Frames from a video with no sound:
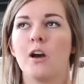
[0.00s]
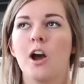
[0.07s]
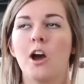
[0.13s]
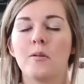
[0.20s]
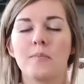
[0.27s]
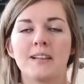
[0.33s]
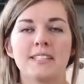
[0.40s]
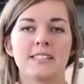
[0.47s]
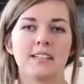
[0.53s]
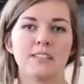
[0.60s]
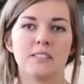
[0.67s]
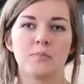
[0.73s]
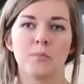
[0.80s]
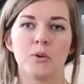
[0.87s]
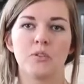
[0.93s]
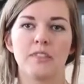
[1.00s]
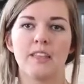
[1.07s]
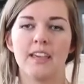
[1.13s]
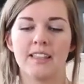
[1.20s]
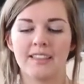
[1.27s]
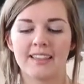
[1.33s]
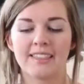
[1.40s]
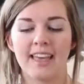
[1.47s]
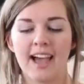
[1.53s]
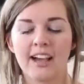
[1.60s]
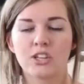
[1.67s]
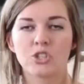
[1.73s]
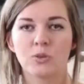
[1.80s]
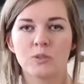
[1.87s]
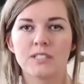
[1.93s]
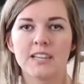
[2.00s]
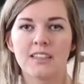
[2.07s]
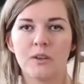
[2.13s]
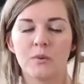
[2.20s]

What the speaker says: on my son's birthday, like the actual day